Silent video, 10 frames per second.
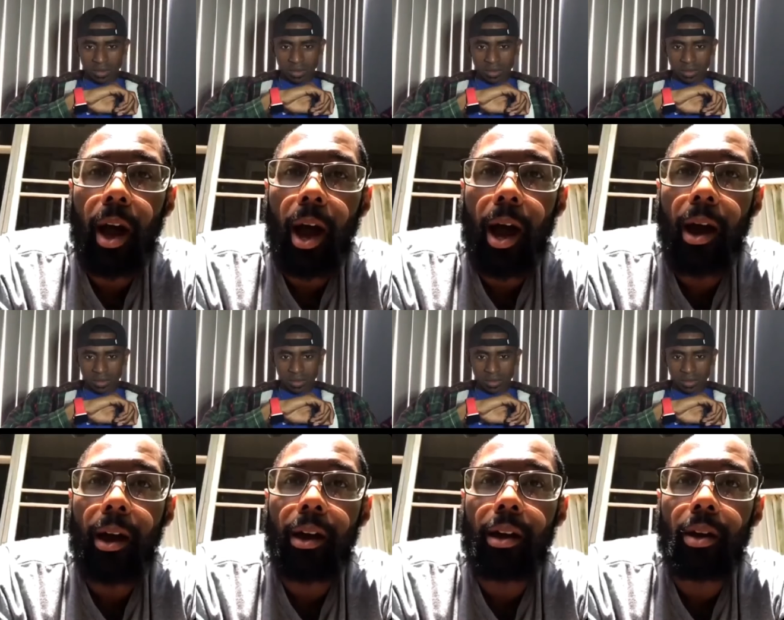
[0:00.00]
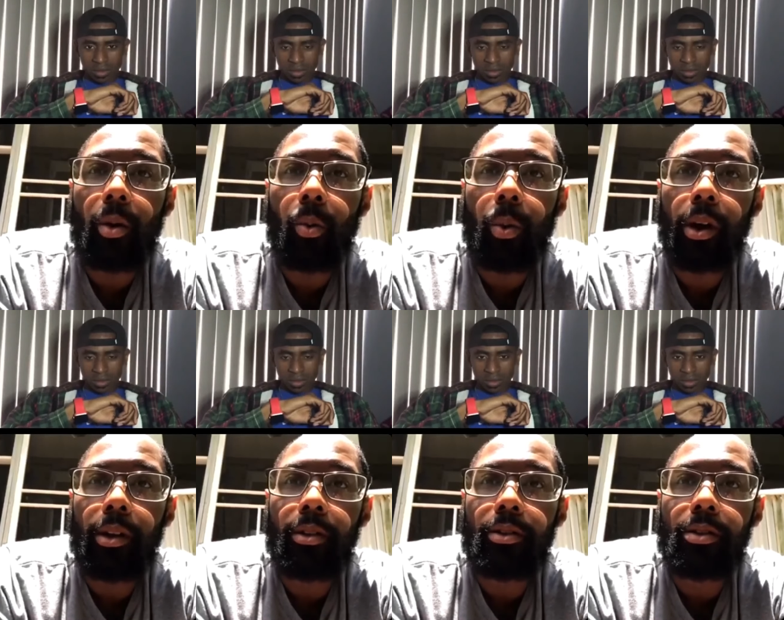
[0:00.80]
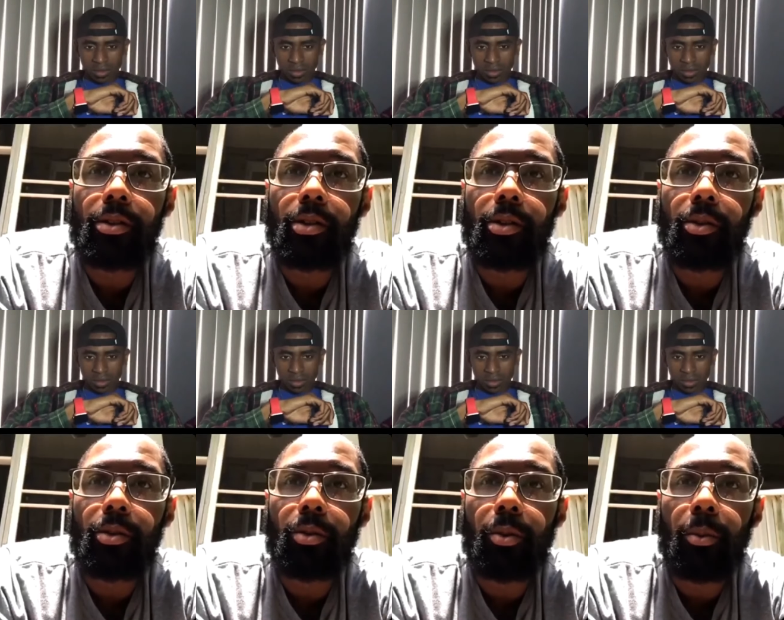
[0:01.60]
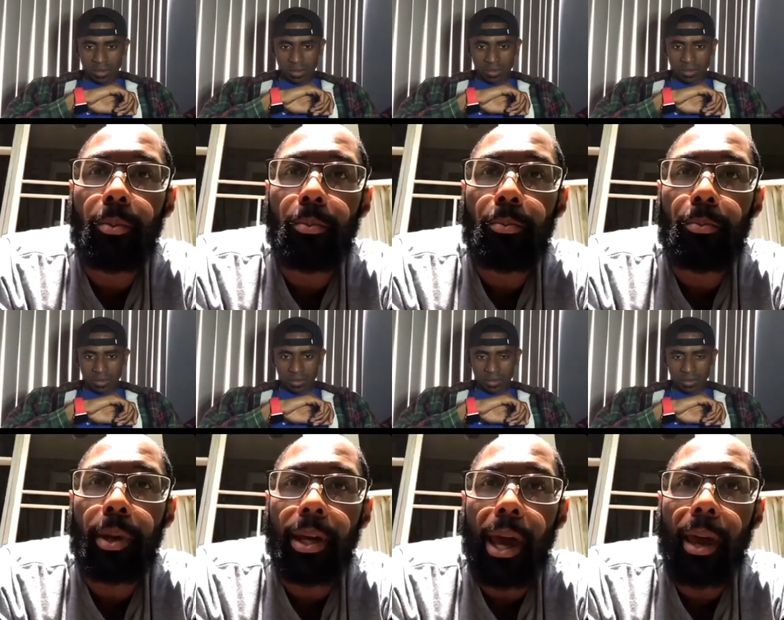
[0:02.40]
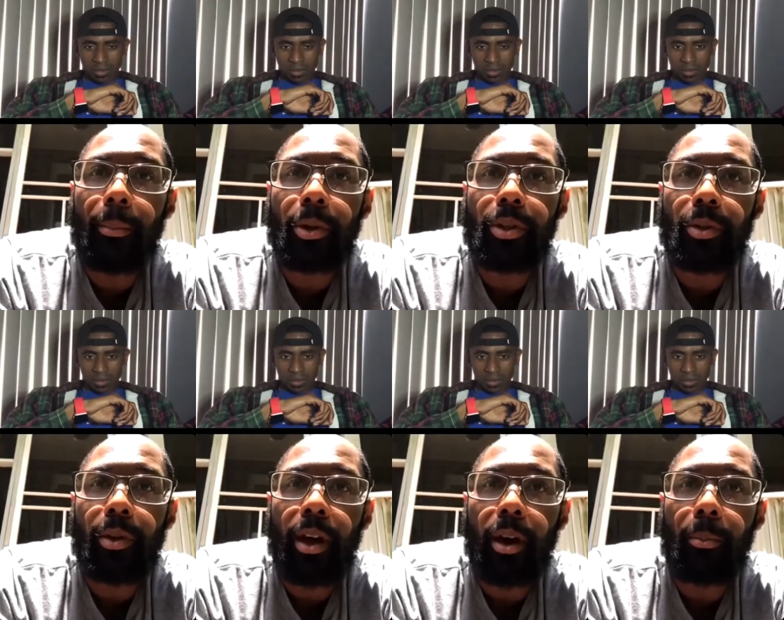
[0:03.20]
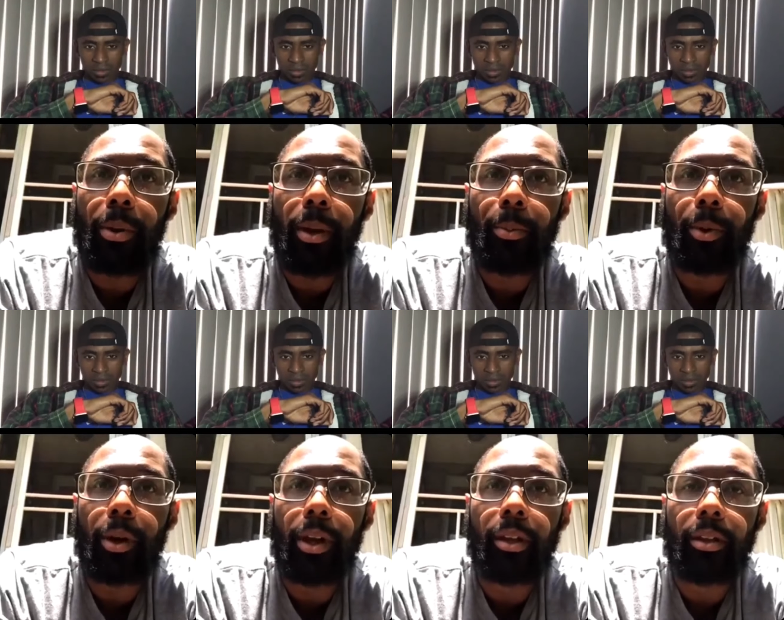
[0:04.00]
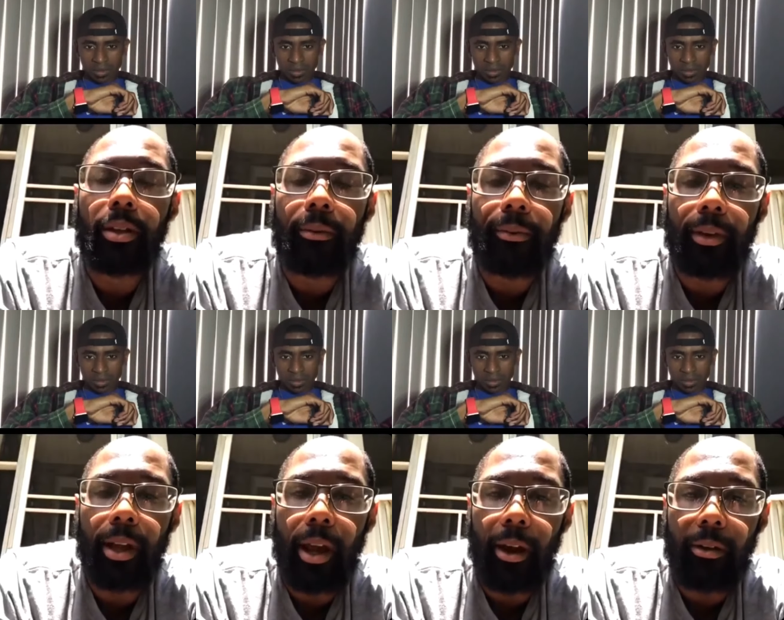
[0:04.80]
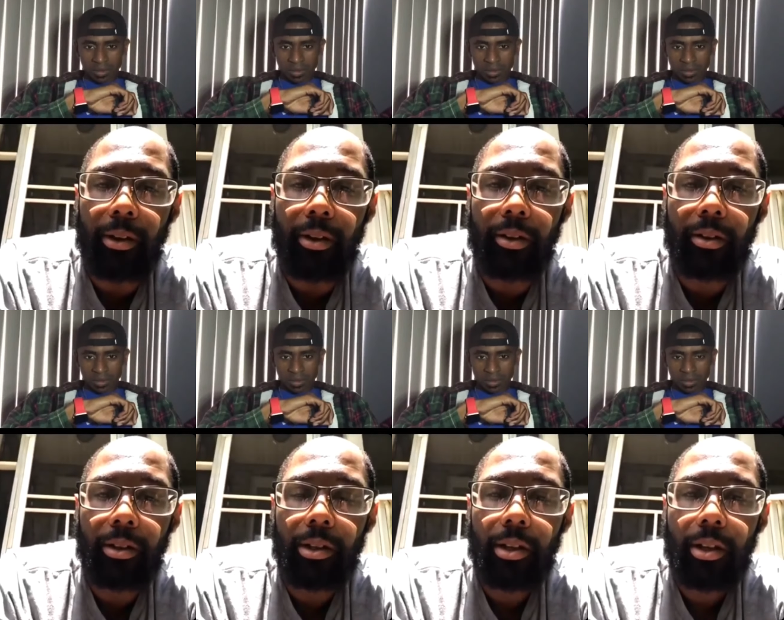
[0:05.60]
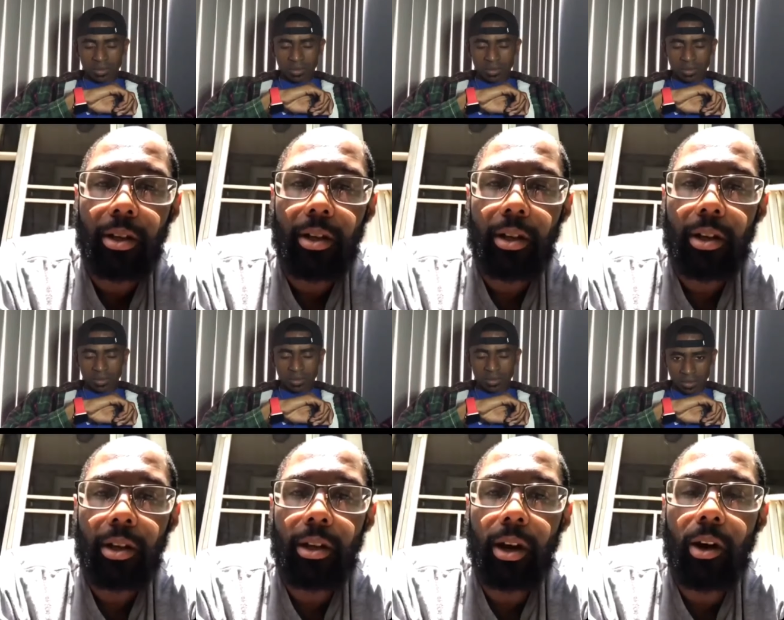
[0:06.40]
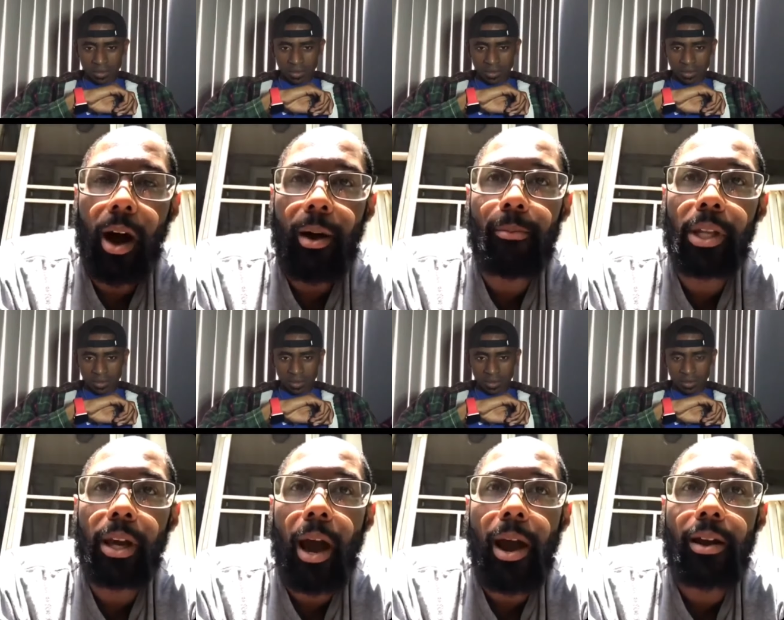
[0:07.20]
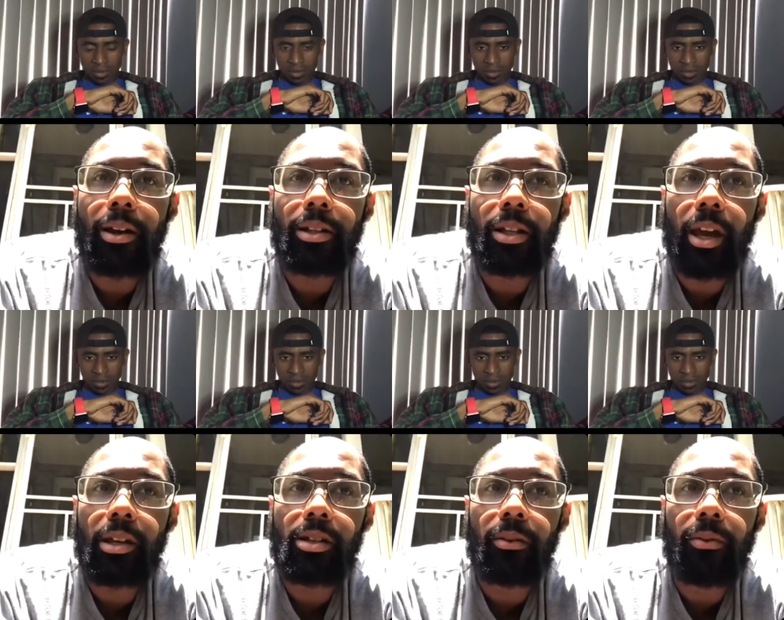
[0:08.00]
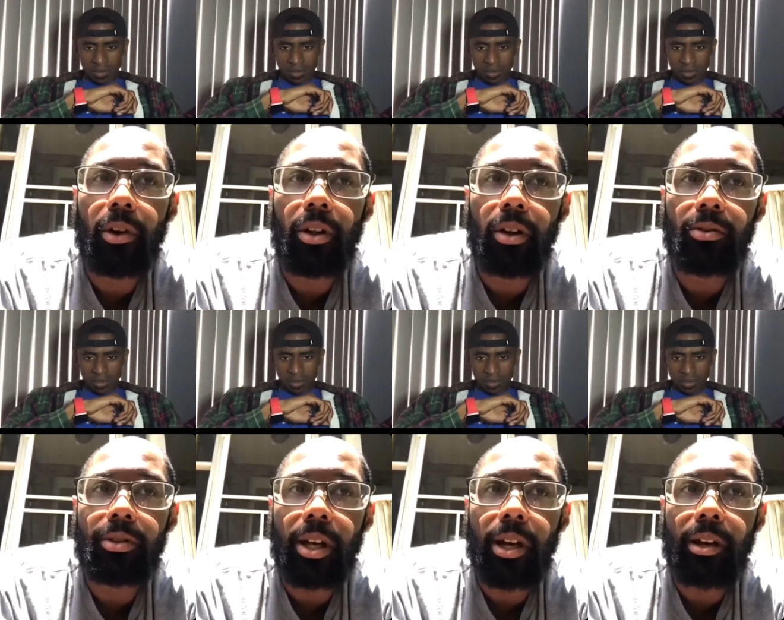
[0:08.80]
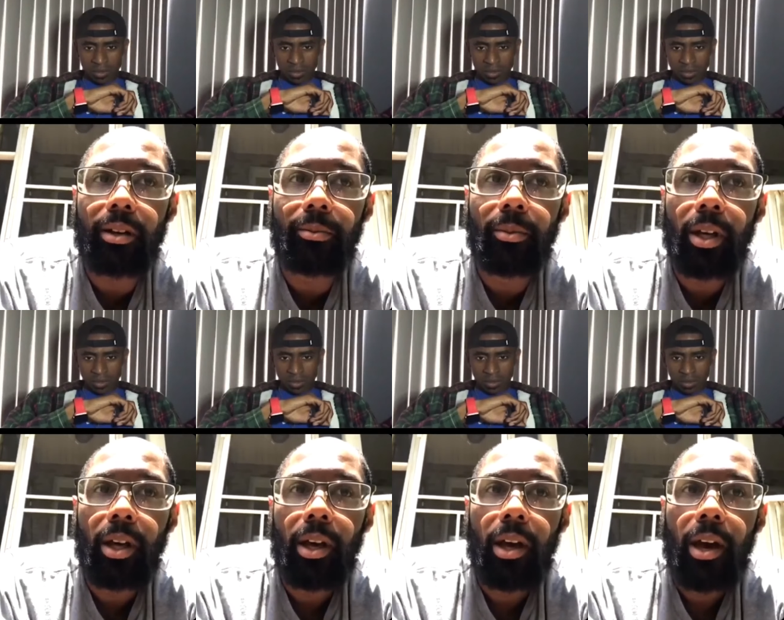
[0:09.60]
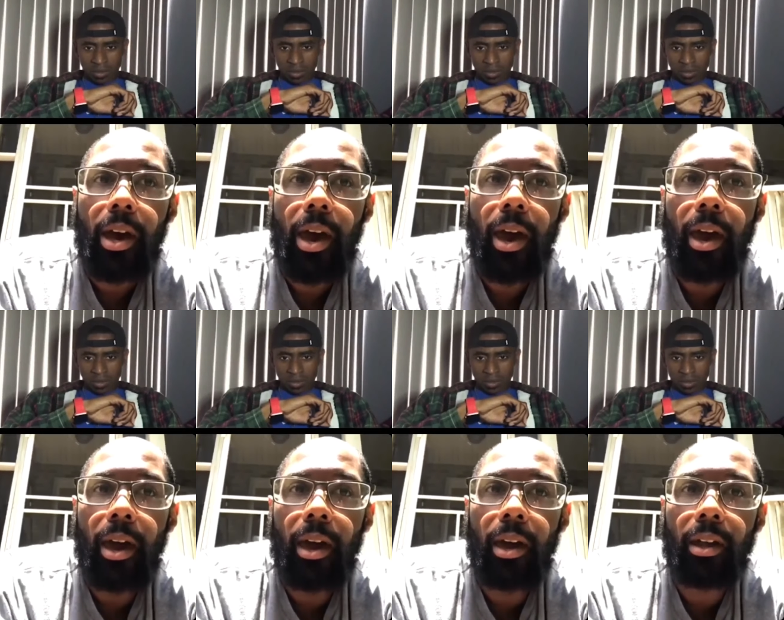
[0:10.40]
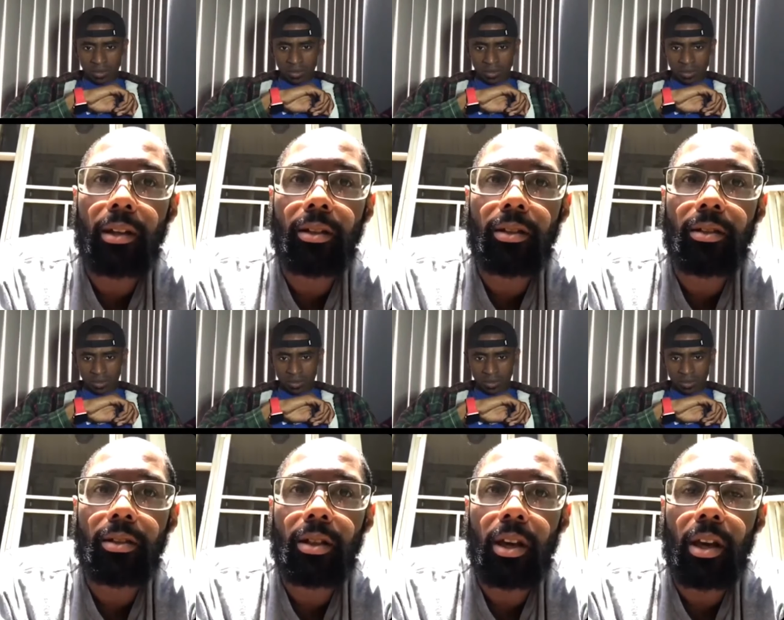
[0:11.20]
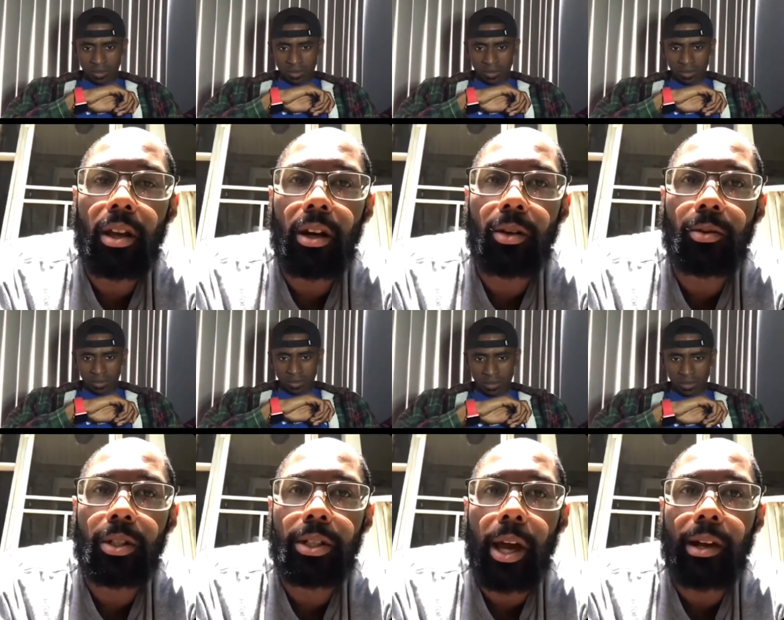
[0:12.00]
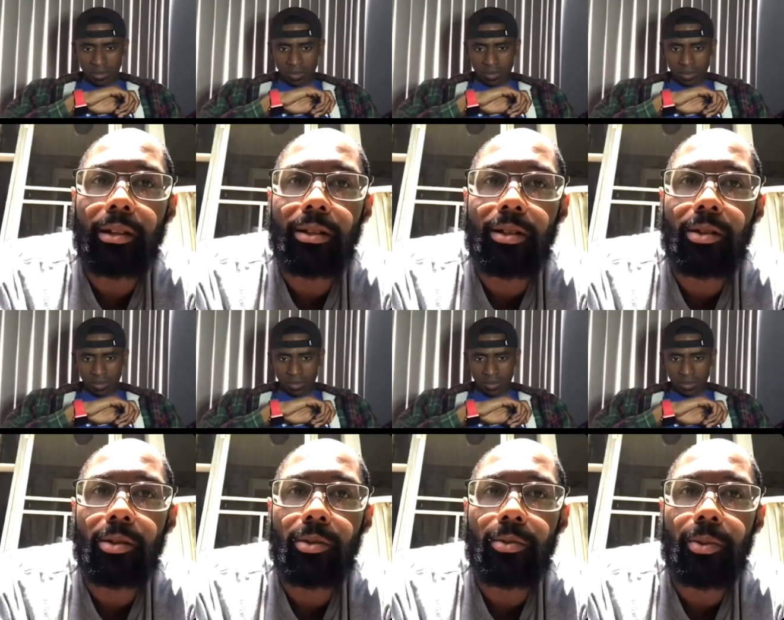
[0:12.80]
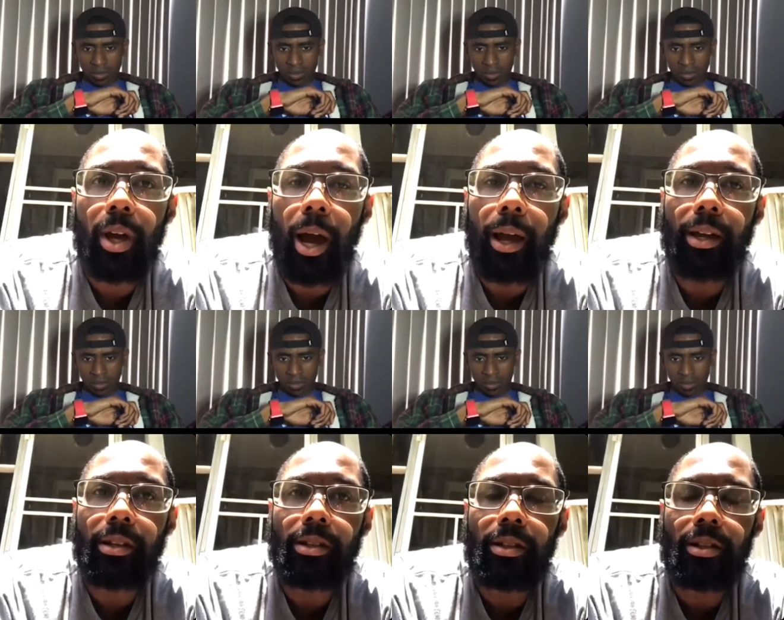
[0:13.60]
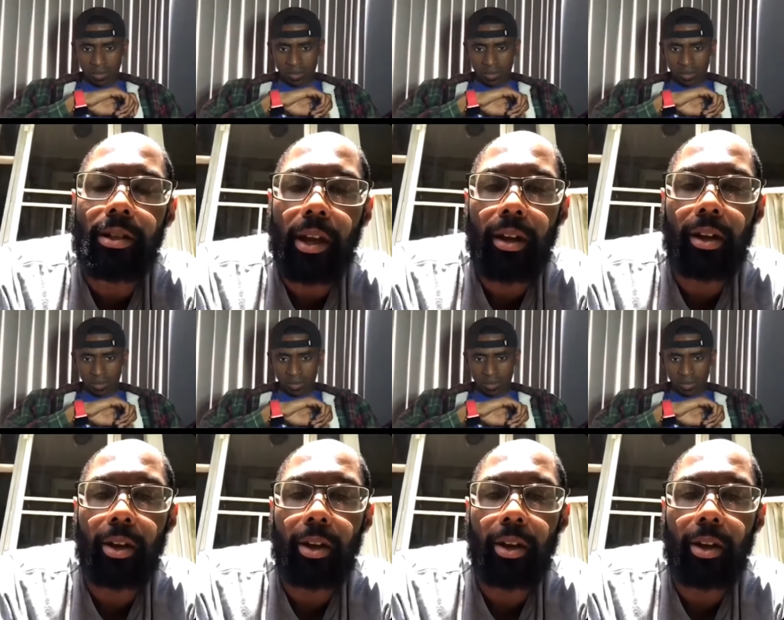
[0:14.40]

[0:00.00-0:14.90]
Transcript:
Speaker 1: I wanted to be able to help people in a different area. Mm-hmm. You know, I've been in higher education for a long time and, you know, deciding to, I guess, take a